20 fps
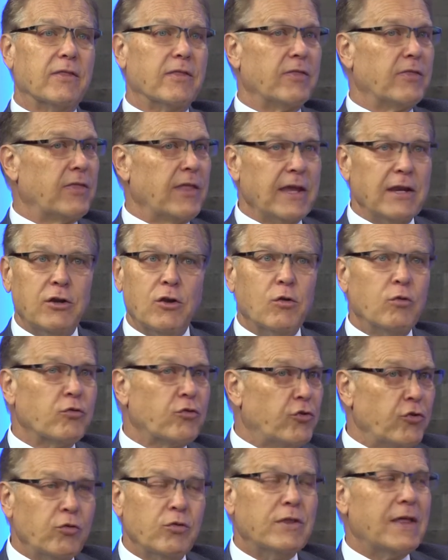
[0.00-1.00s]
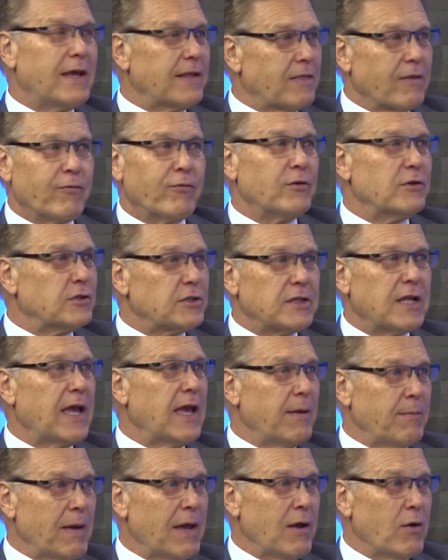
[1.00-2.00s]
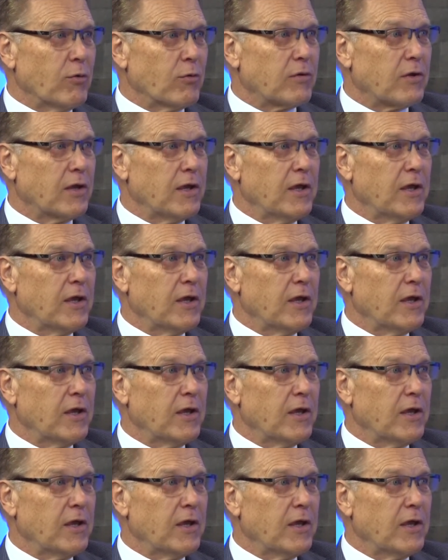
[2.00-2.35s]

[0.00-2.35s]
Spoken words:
They don't do that the first time out.